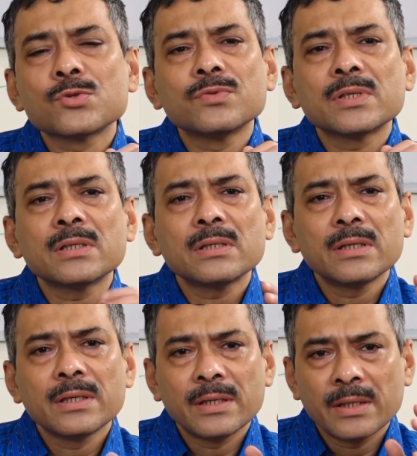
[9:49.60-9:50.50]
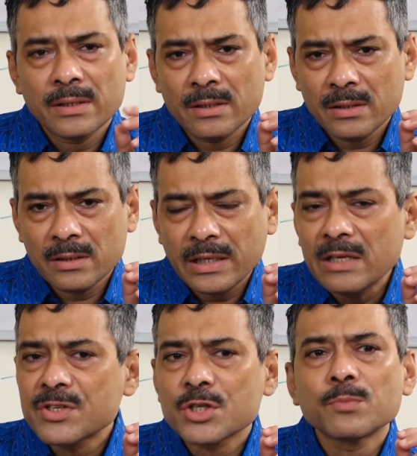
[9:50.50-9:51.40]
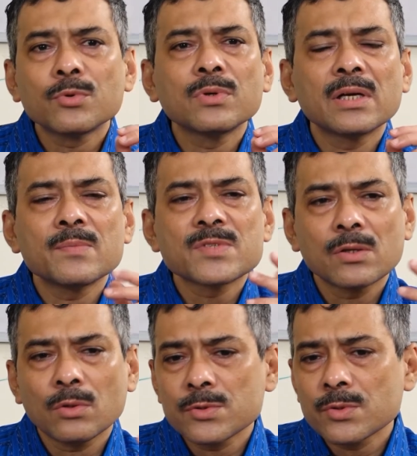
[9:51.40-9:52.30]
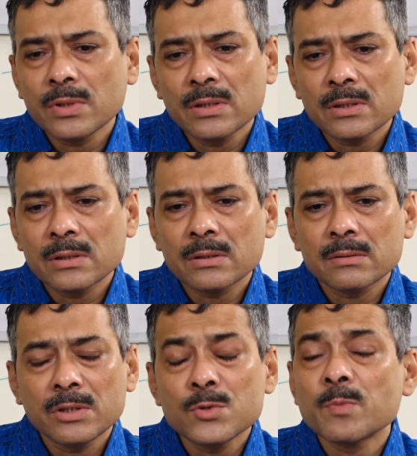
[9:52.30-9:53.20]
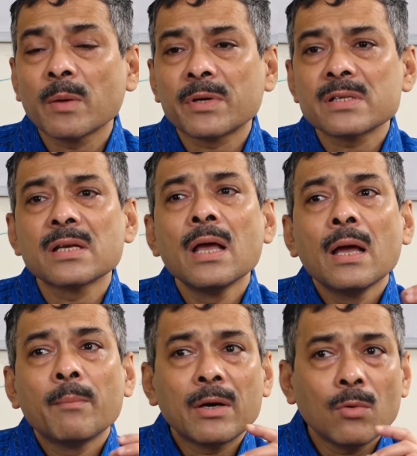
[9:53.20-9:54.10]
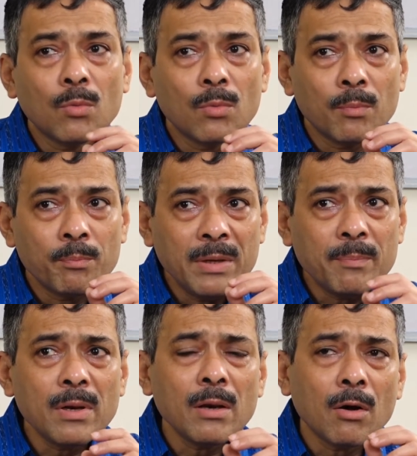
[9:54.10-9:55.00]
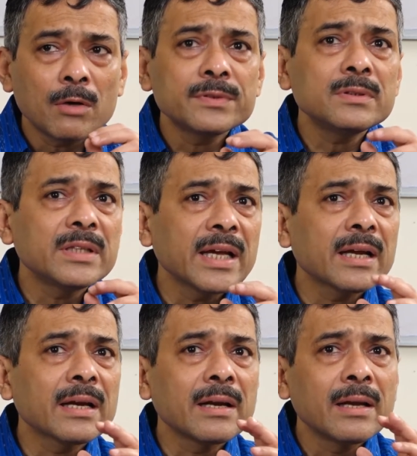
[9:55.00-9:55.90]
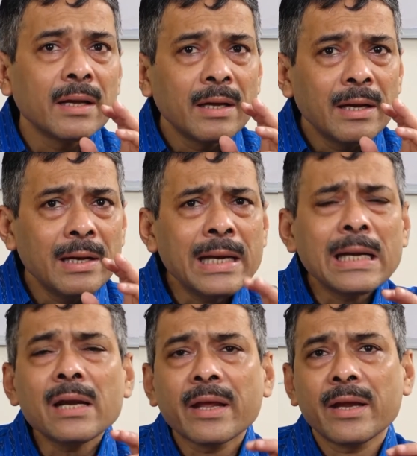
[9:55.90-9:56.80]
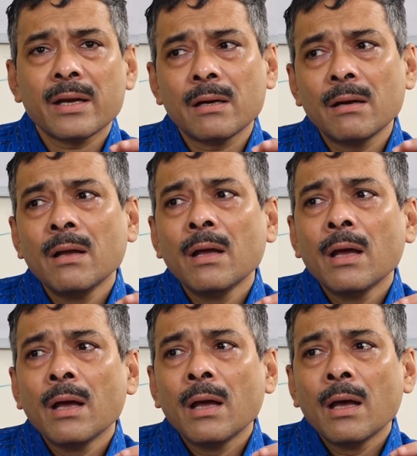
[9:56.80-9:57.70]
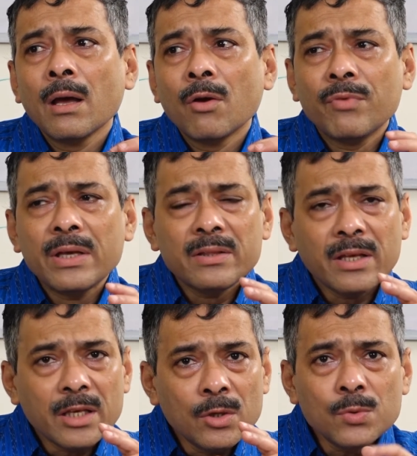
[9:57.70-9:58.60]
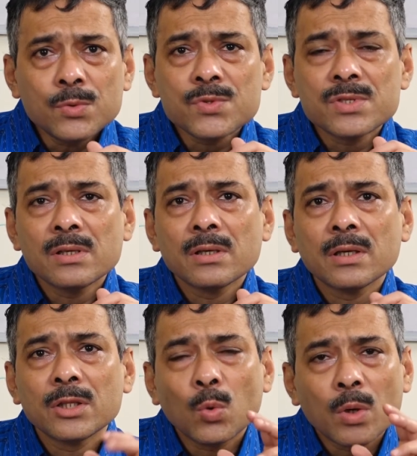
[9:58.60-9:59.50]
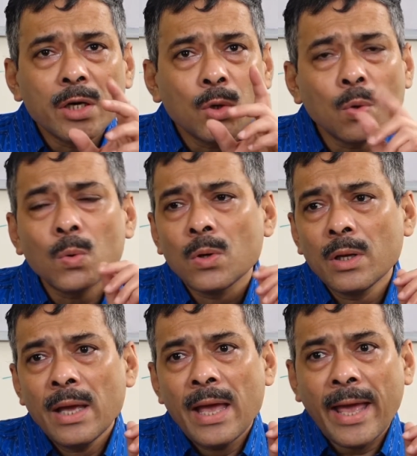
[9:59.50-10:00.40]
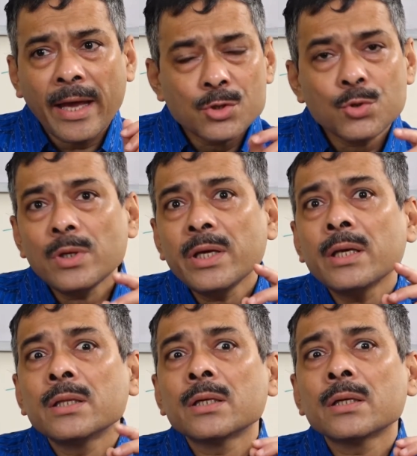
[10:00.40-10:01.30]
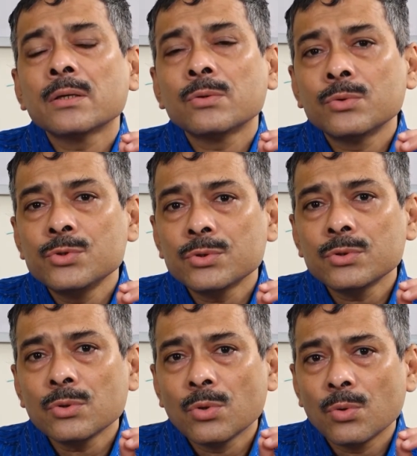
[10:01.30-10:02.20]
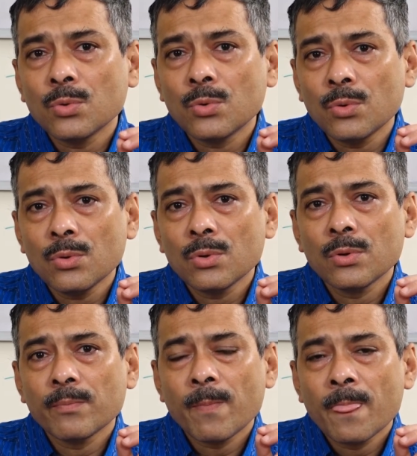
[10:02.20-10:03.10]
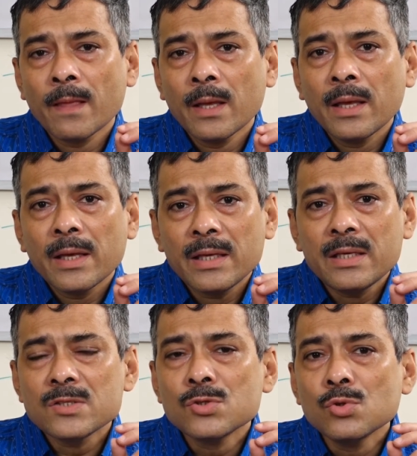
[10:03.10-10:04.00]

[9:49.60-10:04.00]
over television programs and also in the newspapers, but people often take little care when they use the word hole. Actually, the ozone hole is